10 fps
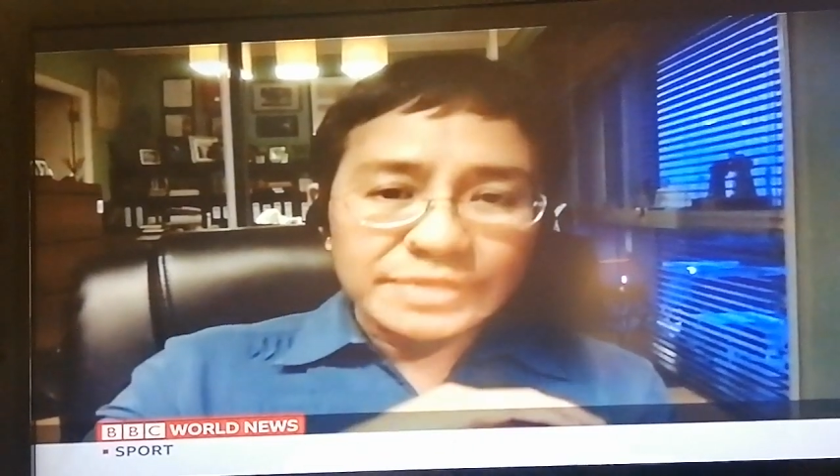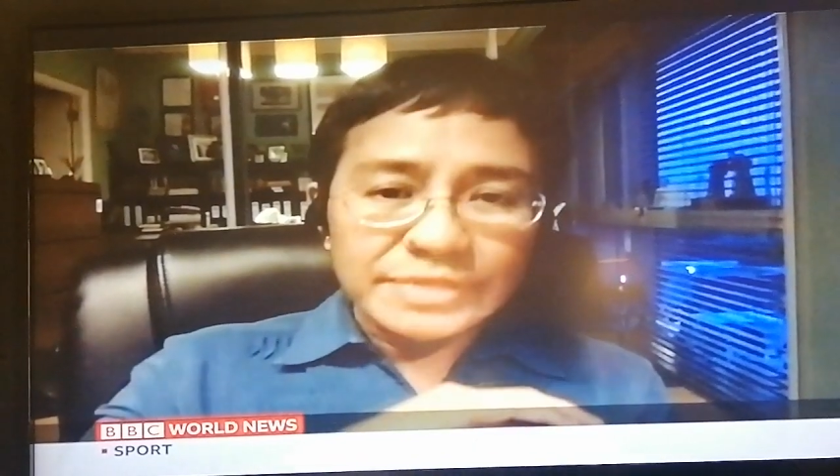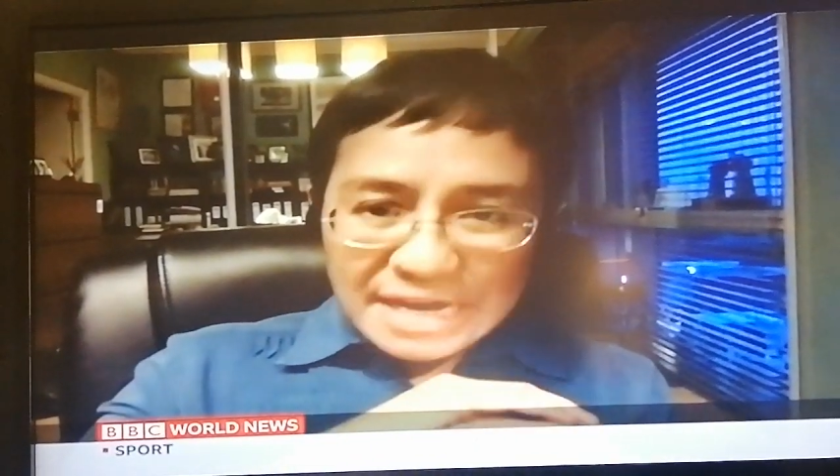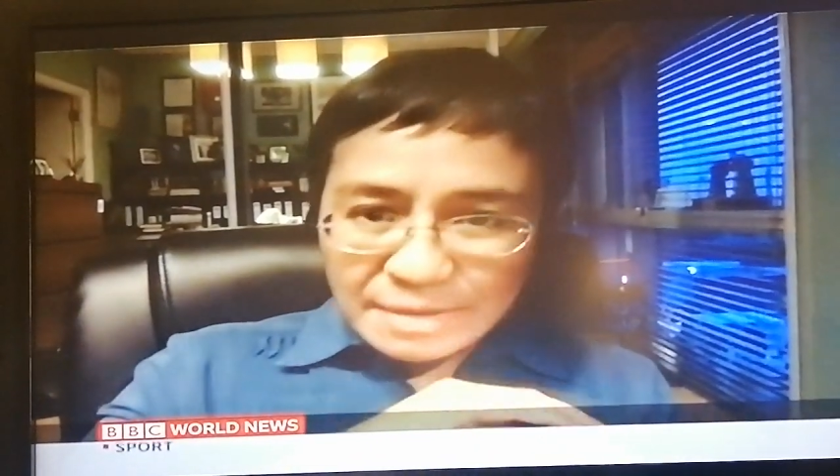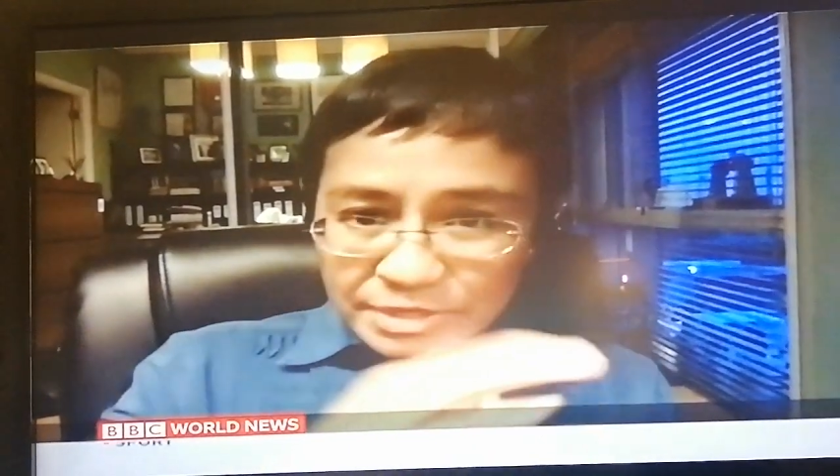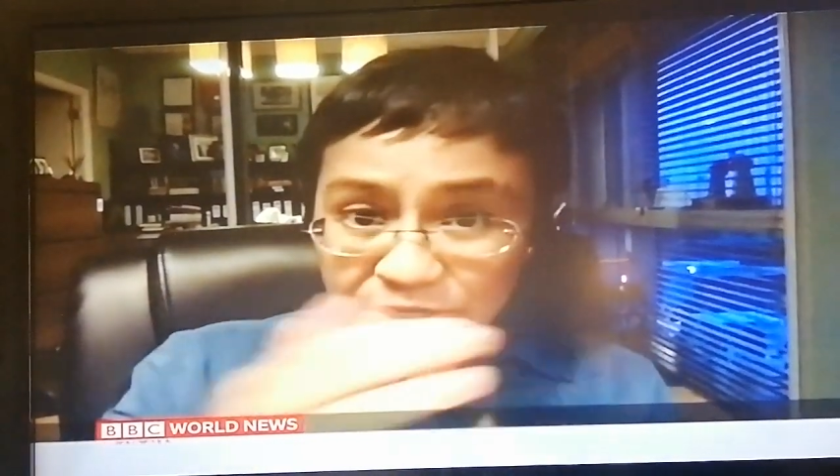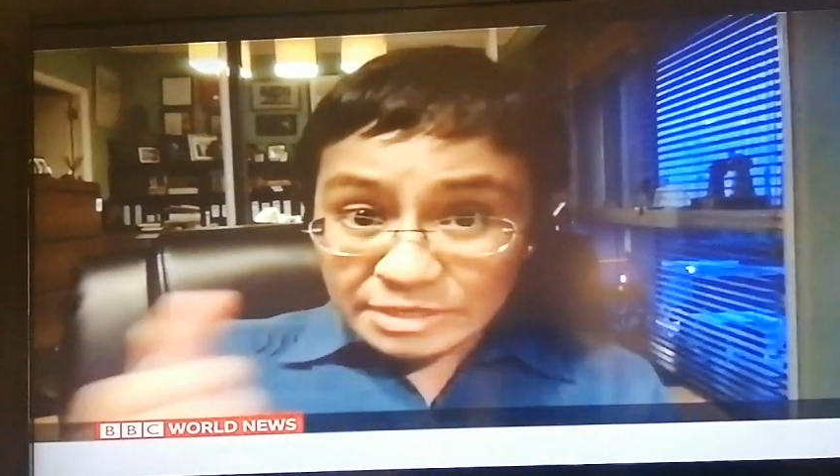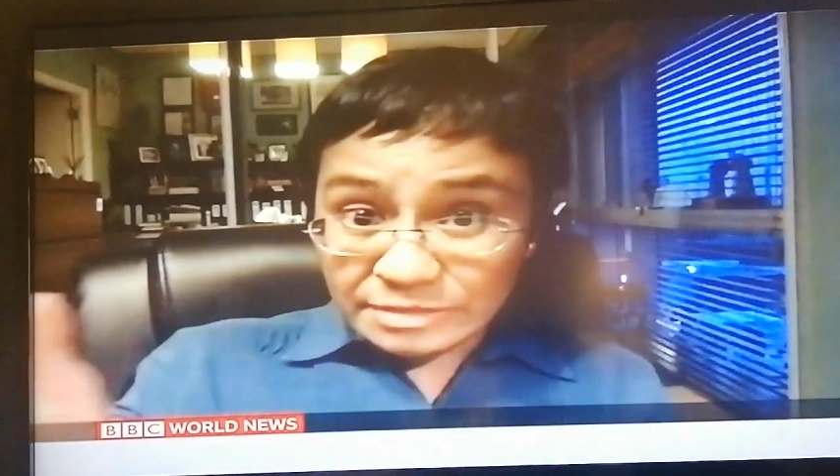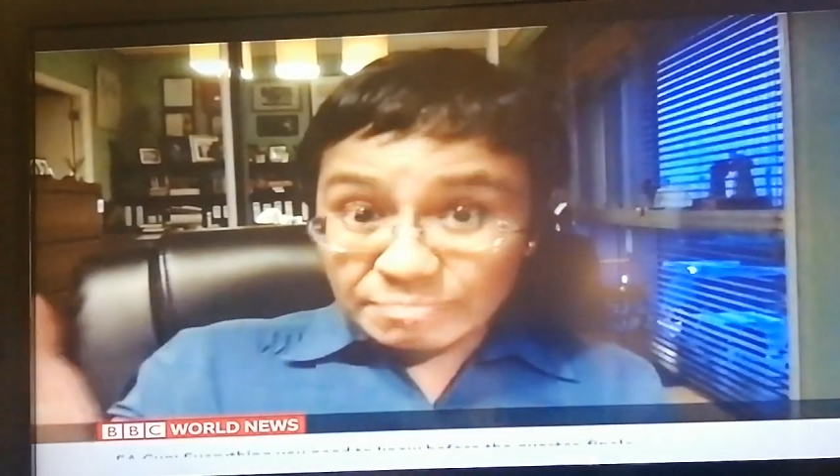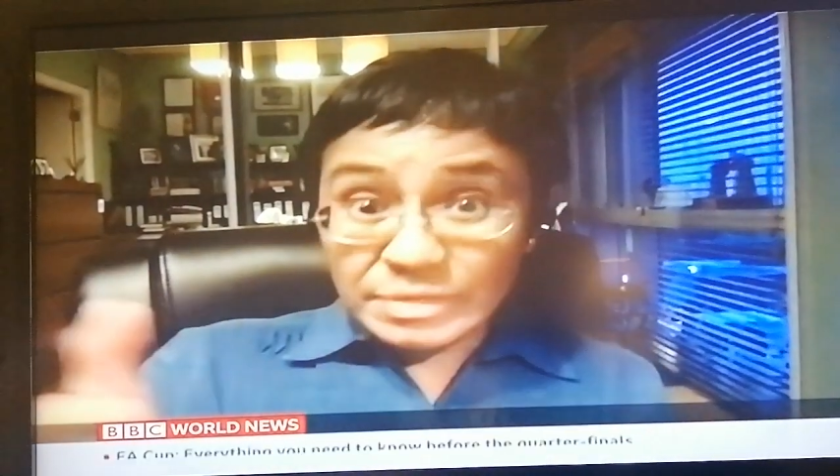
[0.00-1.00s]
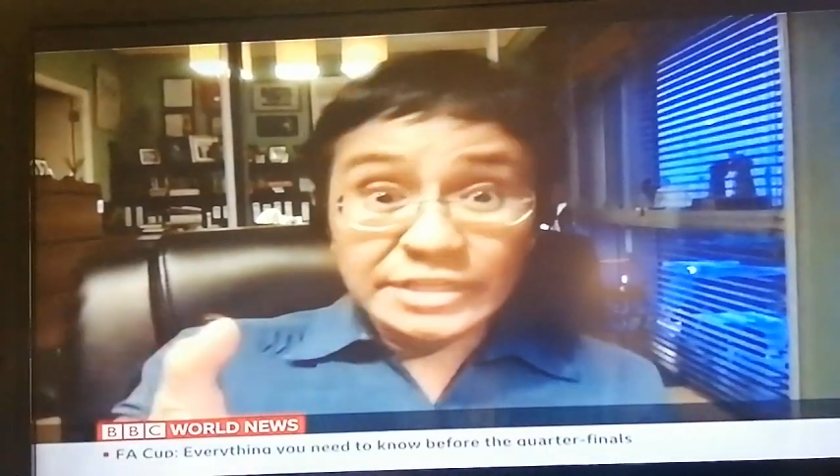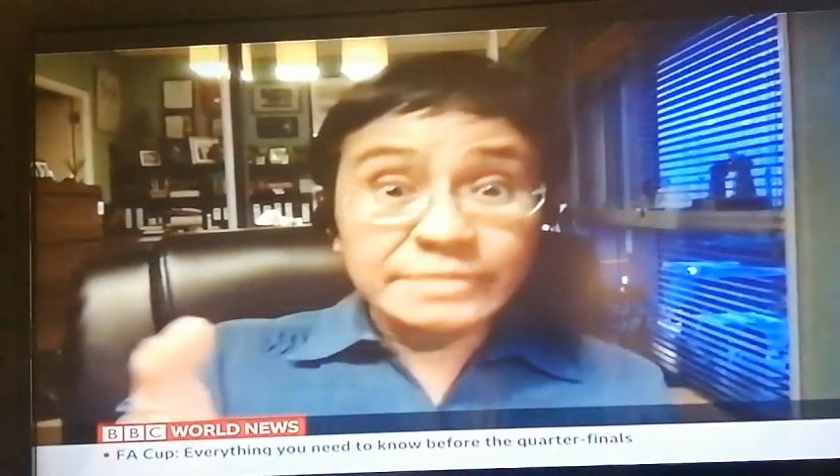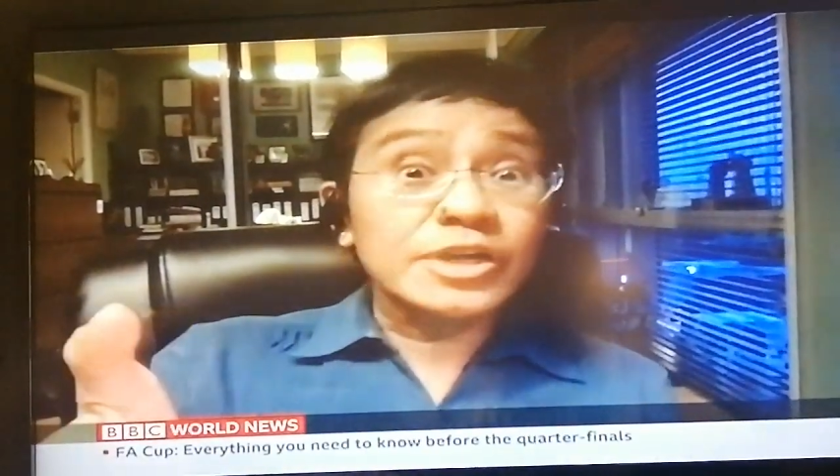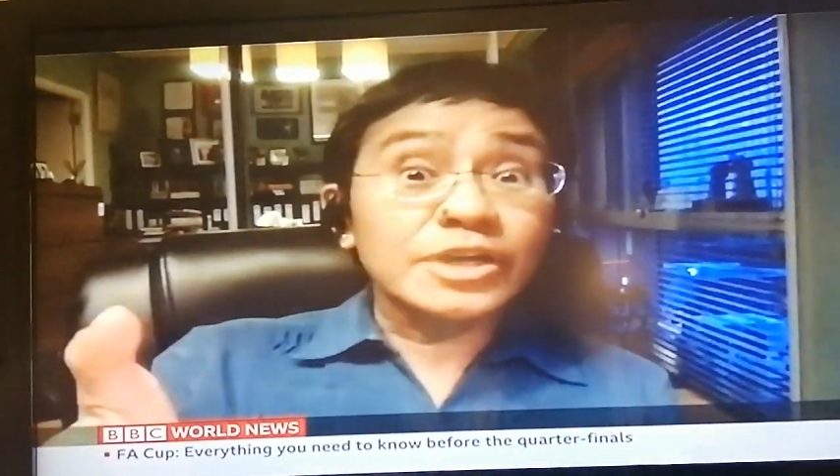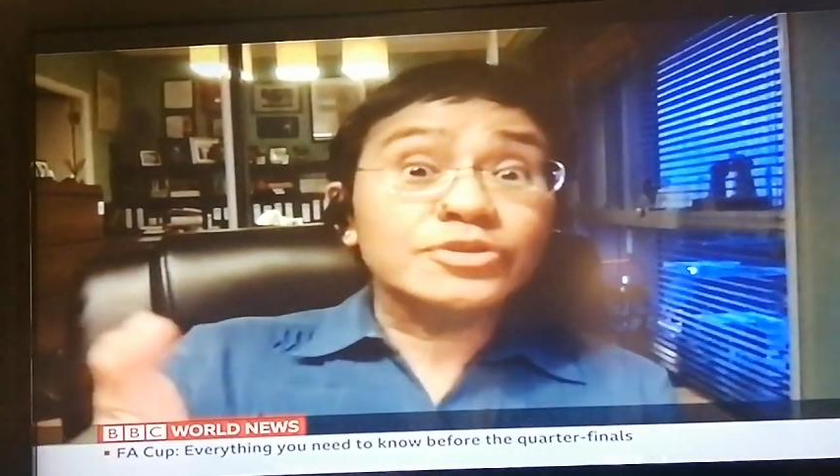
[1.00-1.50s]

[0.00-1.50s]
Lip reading: to what's happening in many